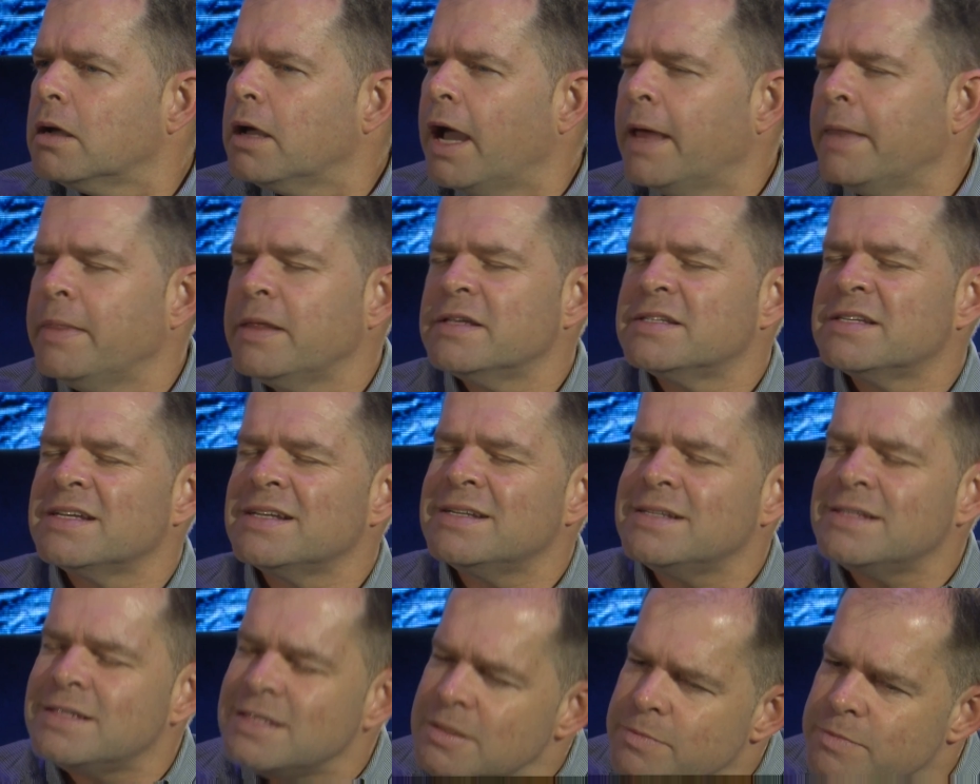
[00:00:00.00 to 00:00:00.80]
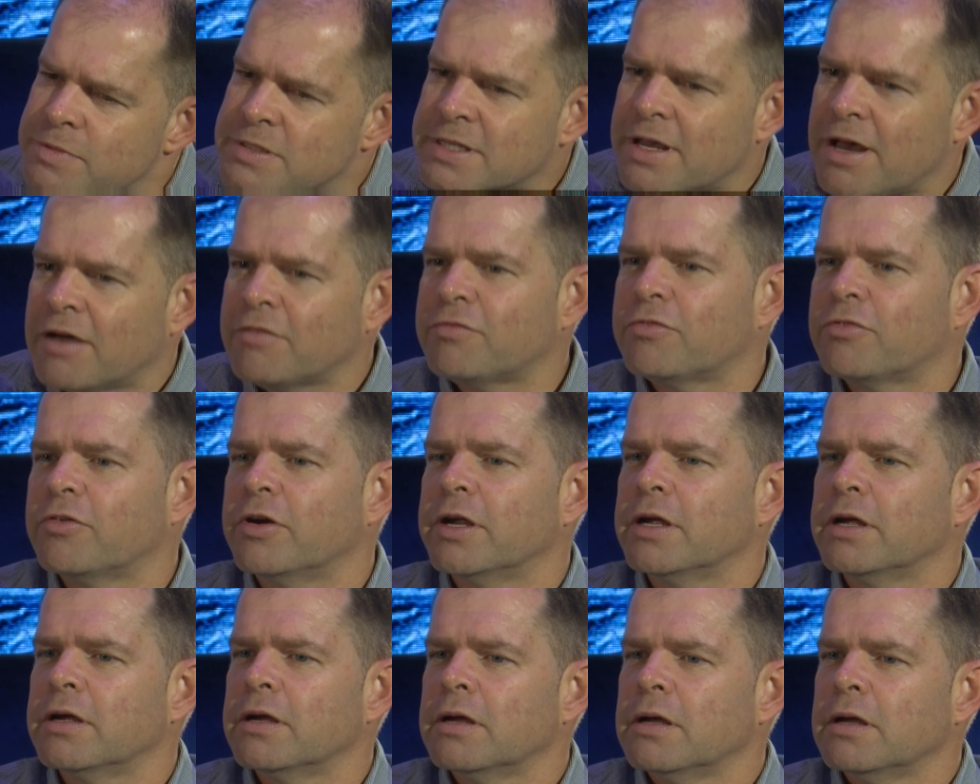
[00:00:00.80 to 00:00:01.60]
And there's a deep
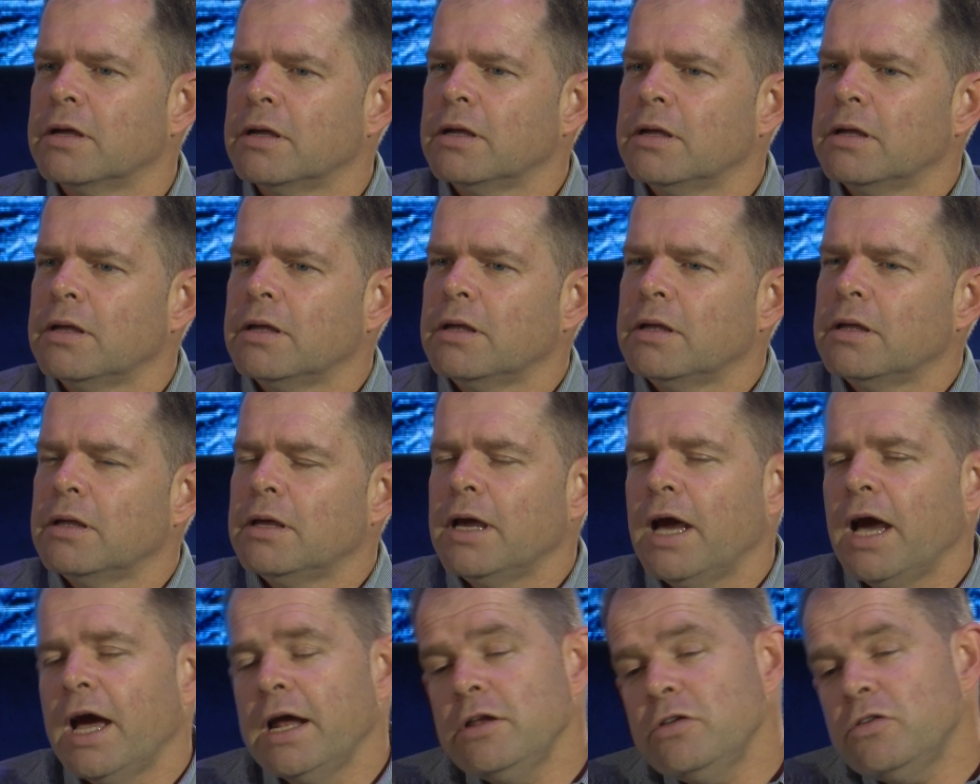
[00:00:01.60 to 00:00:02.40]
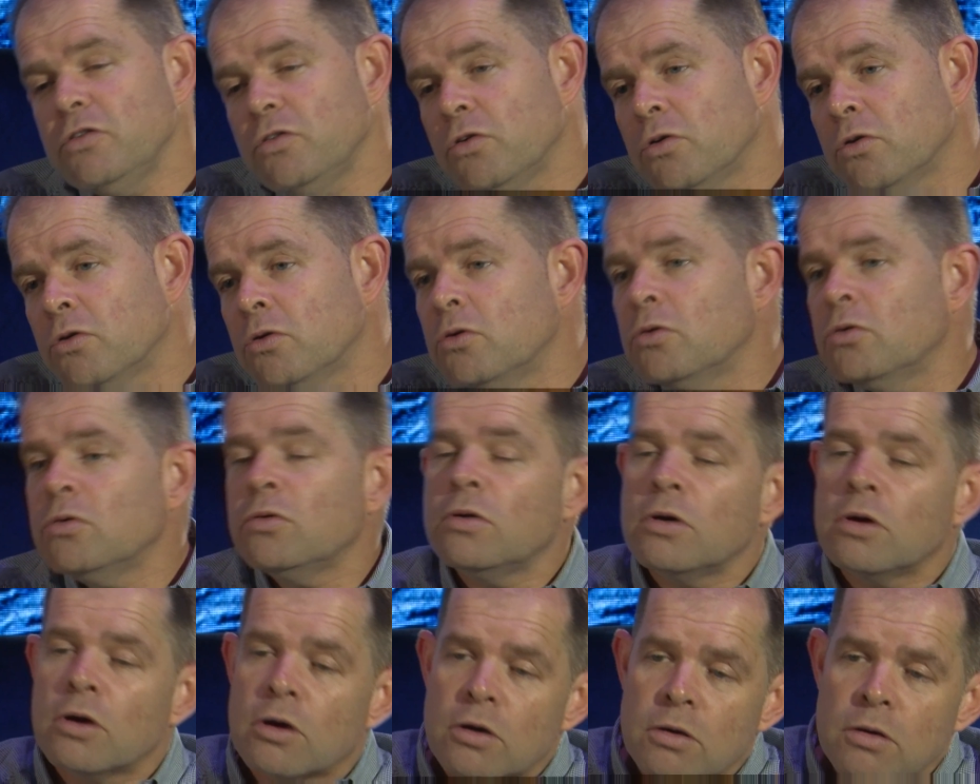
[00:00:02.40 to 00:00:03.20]
suffering, and you
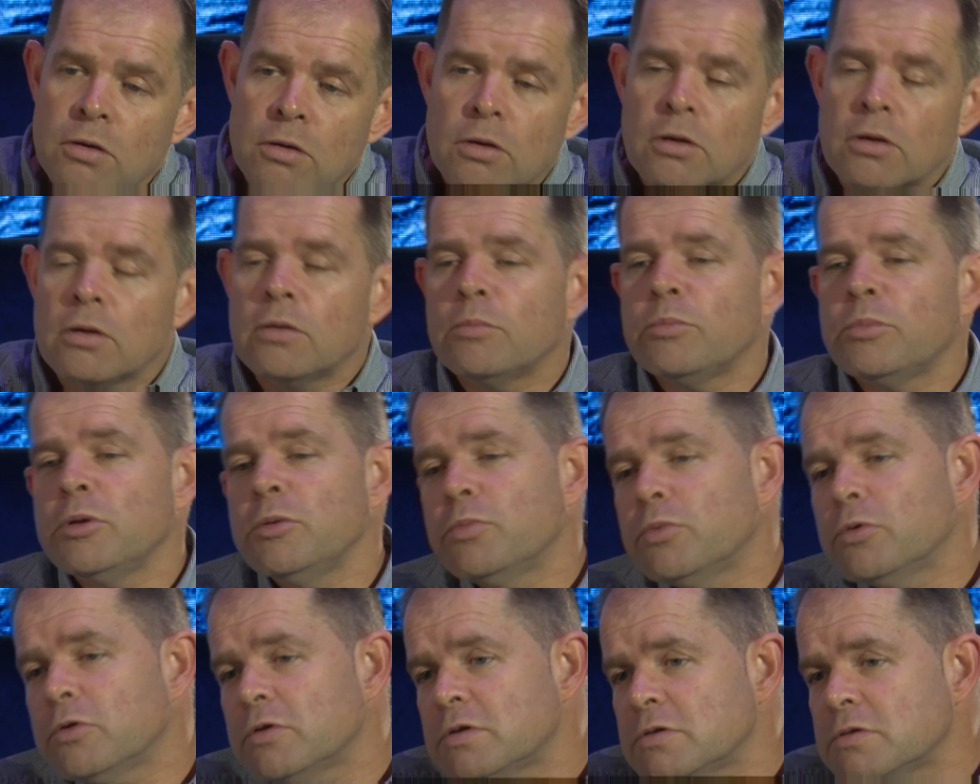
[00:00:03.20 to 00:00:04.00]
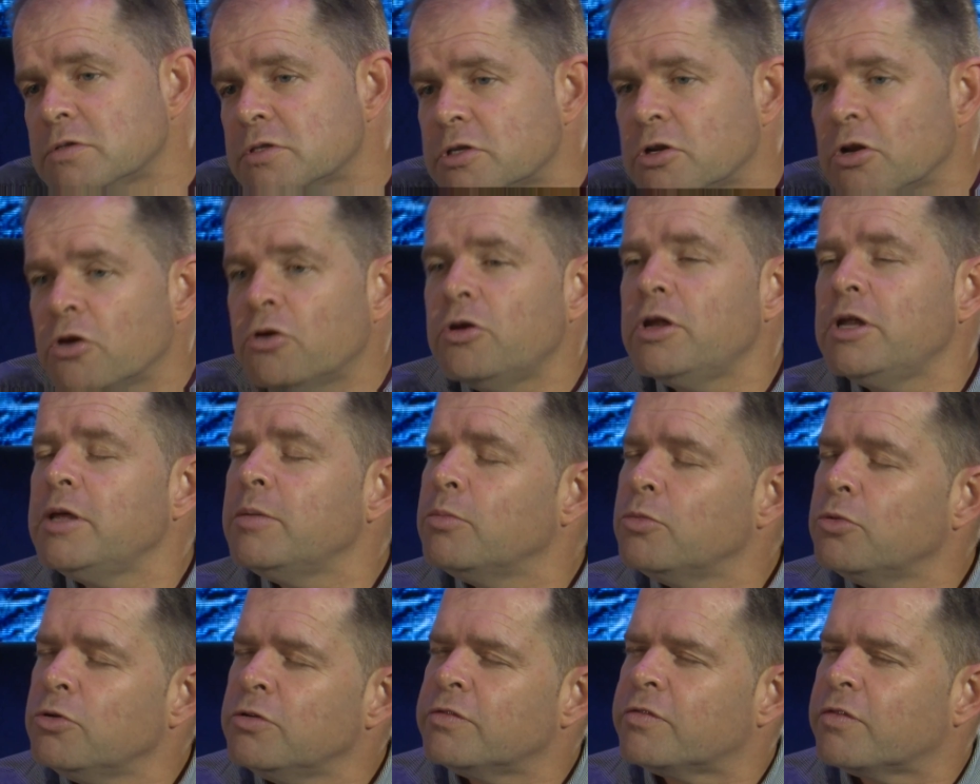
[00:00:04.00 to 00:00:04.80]
know, people slowly
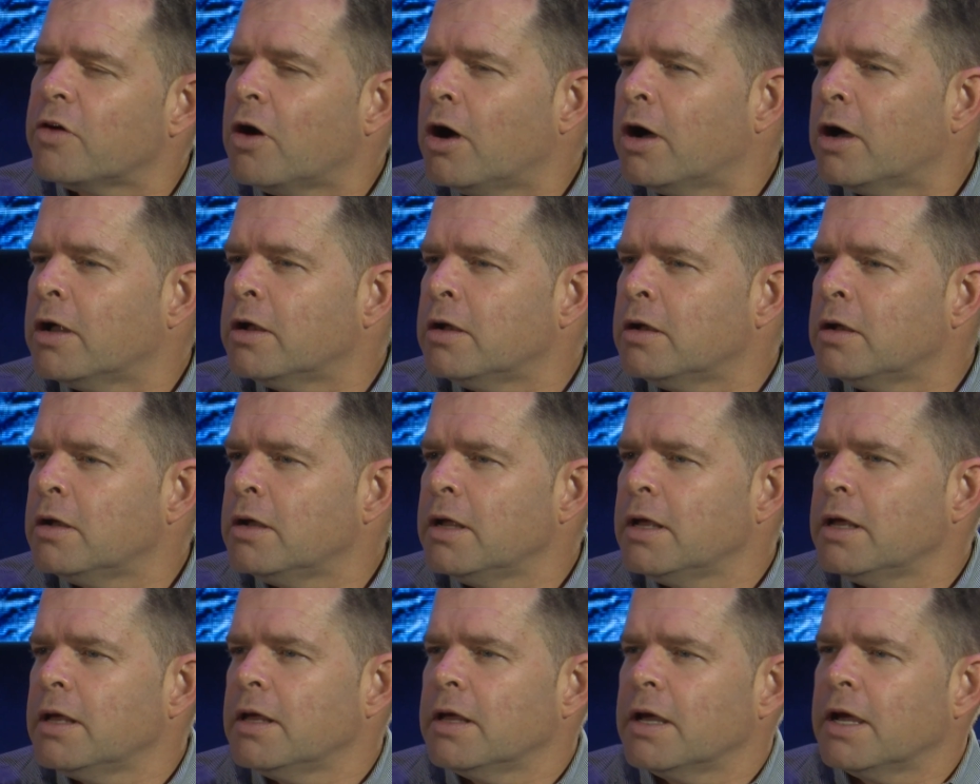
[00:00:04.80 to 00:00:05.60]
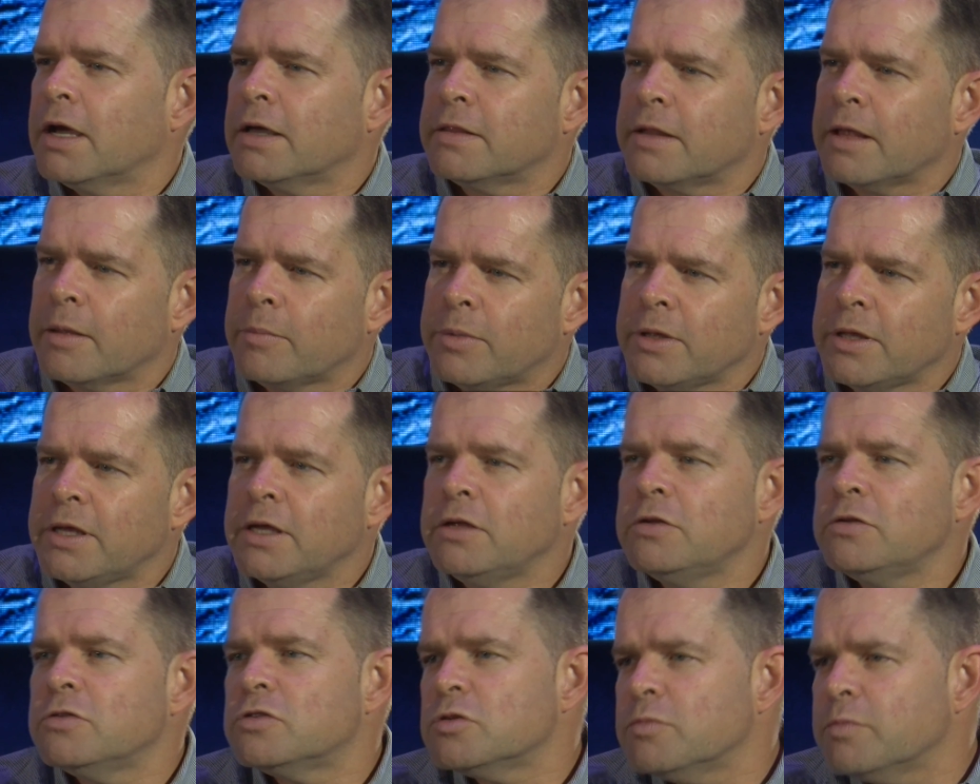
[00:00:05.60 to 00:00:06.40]
move on, and they
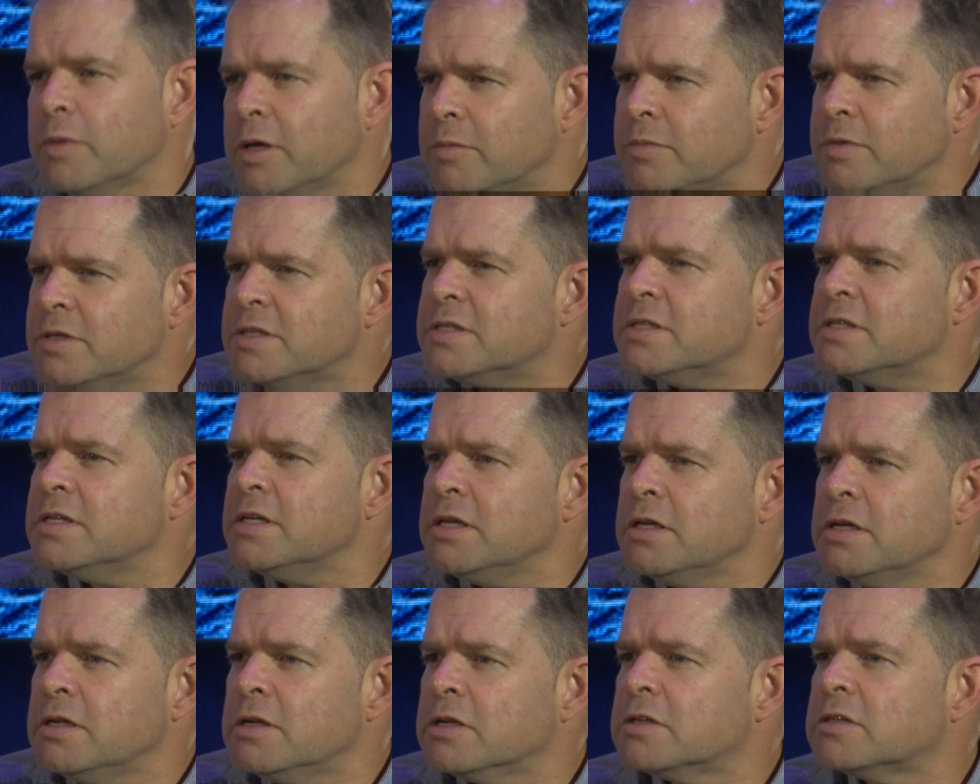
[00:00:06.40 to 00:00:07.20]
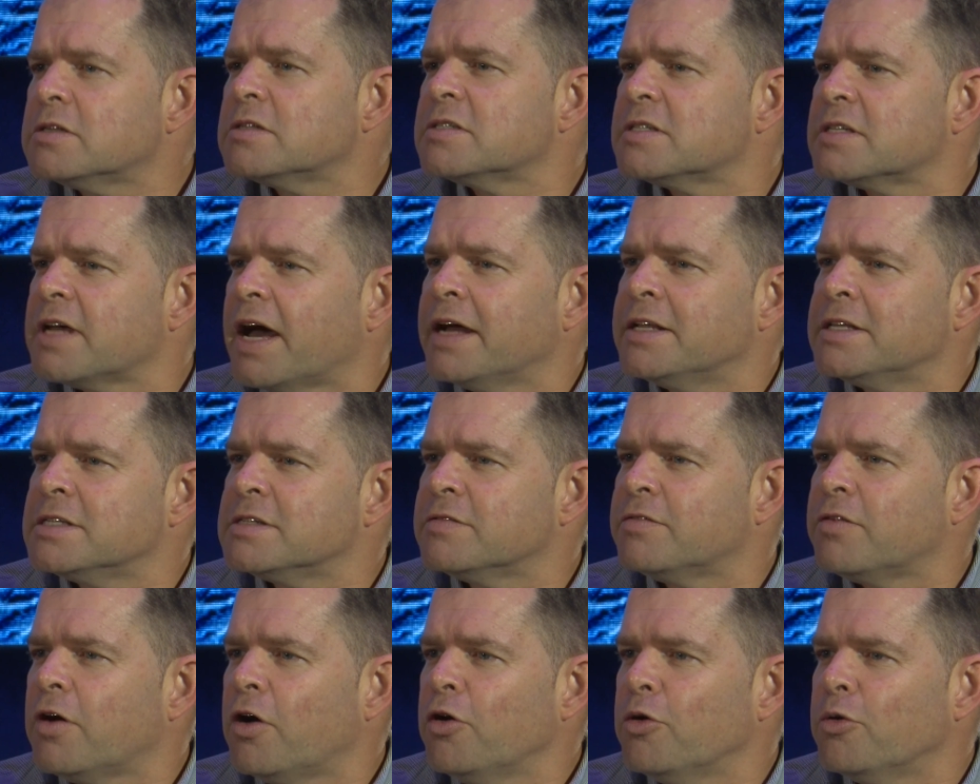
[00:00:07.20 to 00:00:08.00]
begin to maybe see little signs
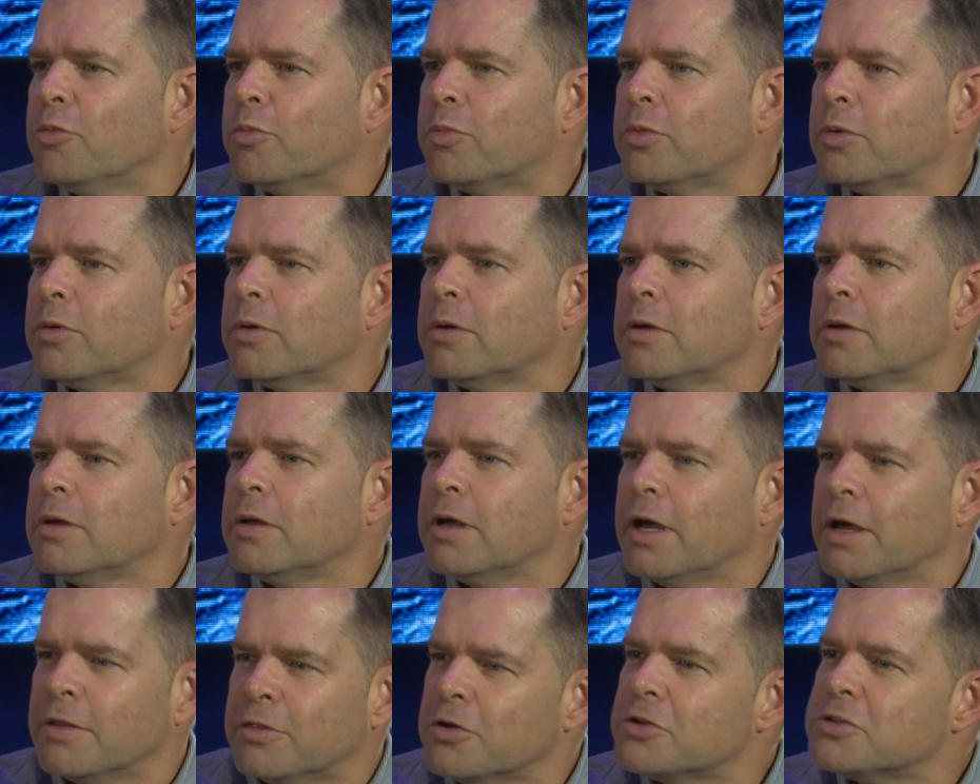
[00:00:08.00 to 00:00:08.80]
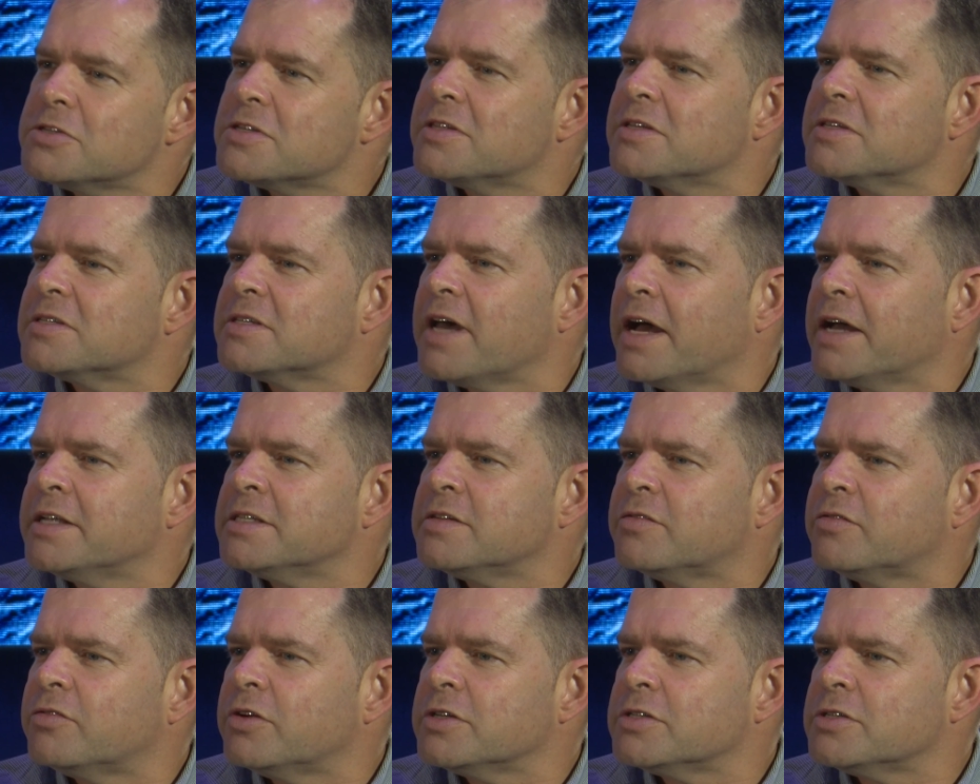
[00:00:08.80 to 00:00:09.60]
of hope. And those are the
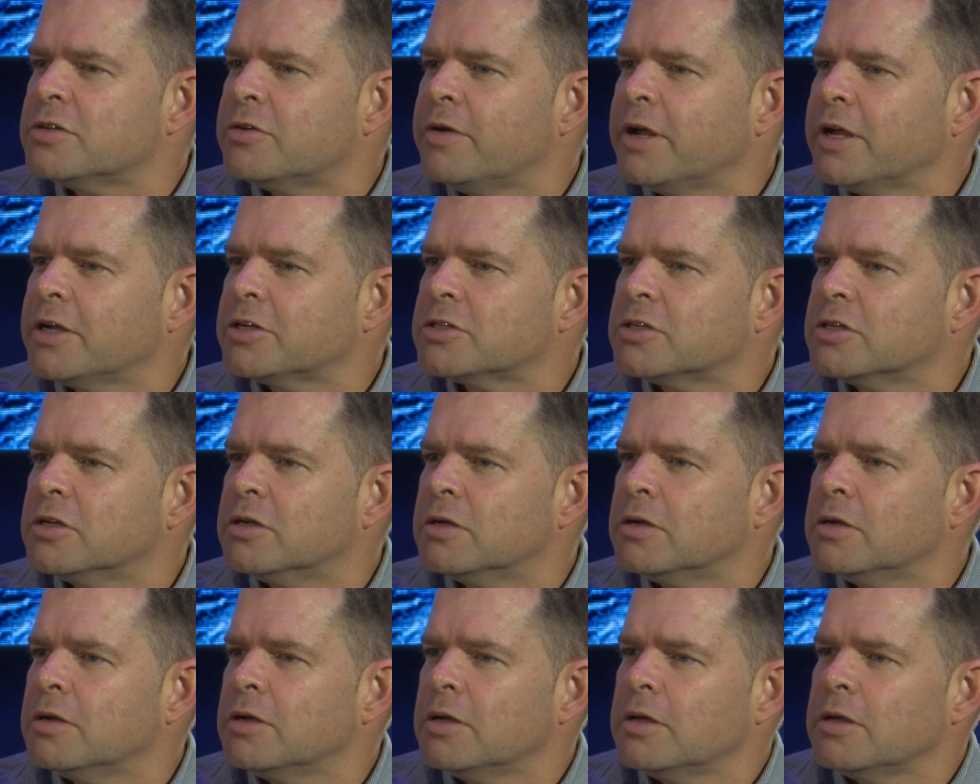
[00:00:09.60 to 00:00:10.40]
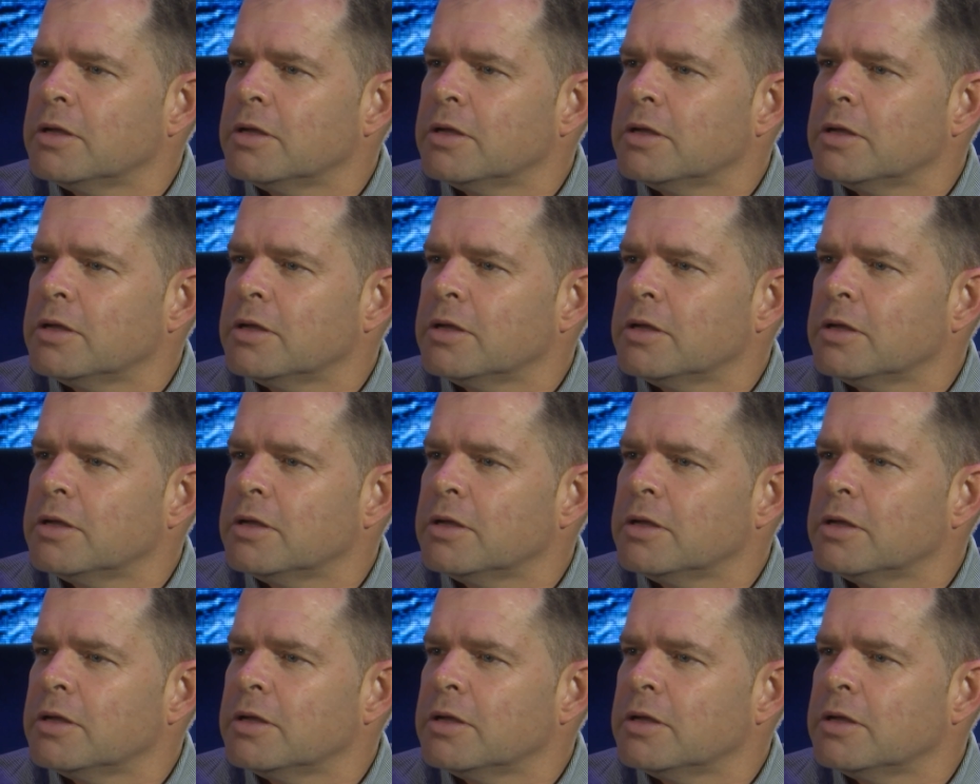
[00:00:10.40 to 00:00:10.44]
signs of resurrection.